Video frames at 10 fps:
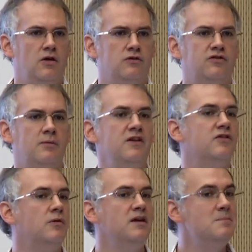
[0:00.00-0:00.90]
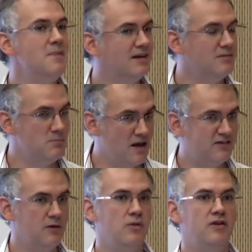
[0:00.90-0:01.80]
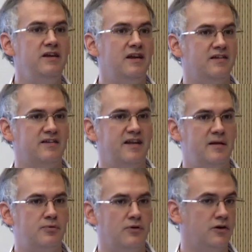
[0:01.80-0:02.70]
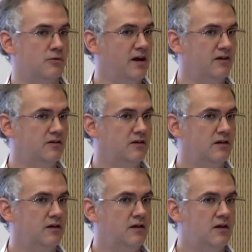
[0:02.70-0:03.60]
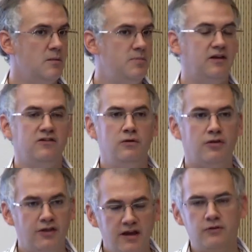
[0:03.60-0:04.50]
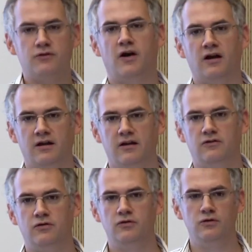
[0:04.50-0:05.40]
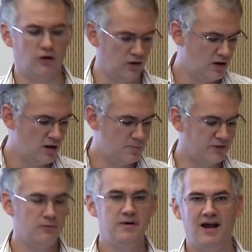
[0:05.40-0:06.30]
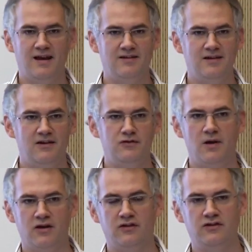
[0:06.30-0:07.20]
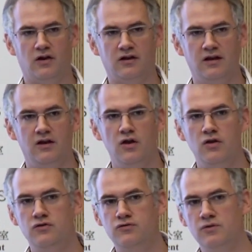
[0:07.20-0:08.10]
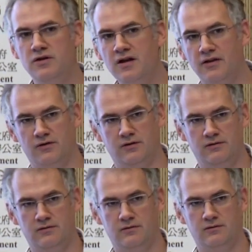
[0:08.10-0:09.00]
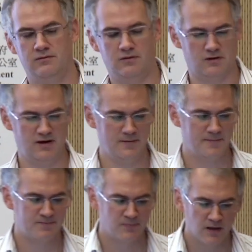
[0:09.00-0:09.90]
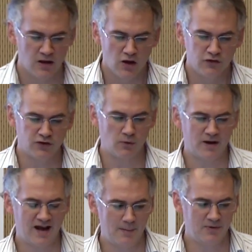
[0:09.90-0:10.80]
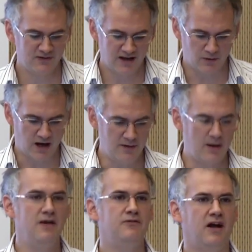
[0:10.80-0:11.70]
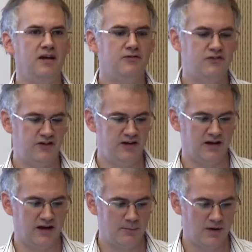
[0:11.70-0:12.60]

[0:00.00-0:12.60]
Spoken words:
So somebody's already messing with the DNS at that point, correct? Because you think you're talking to Google, but the reality is you're actually talking to another. All right? So what happens now? I've kind of cheated.